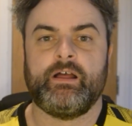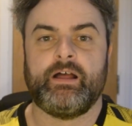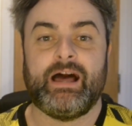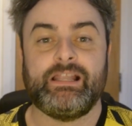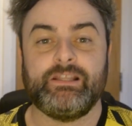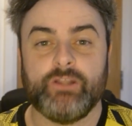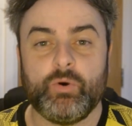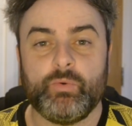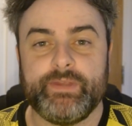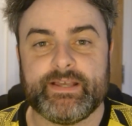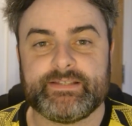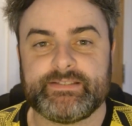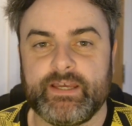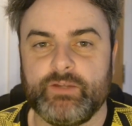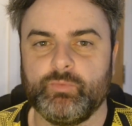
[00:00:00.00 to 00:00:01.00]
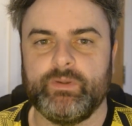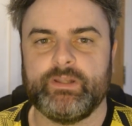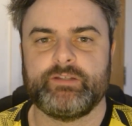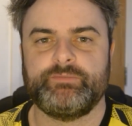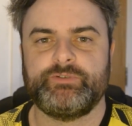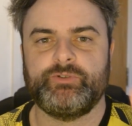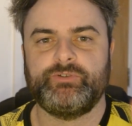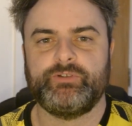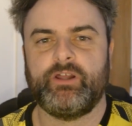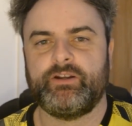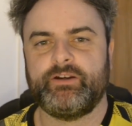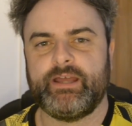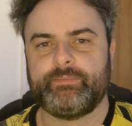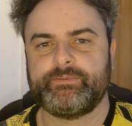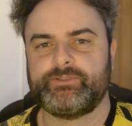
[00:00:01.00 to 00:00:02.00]
Hello, yes, and welcome to
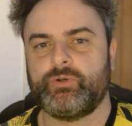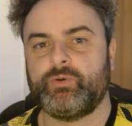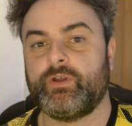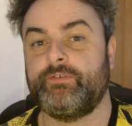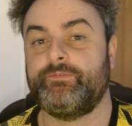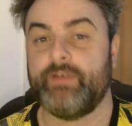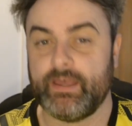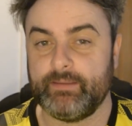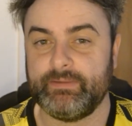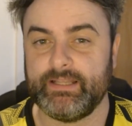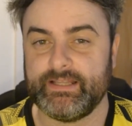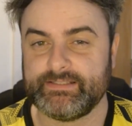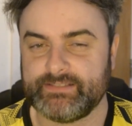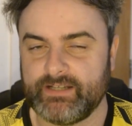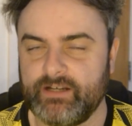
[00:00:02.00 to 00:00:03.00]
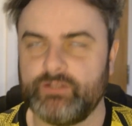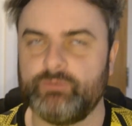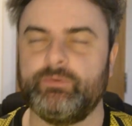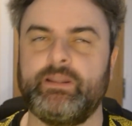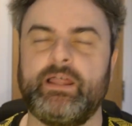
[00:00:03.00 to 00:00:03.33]
another episode of MLS Ireland.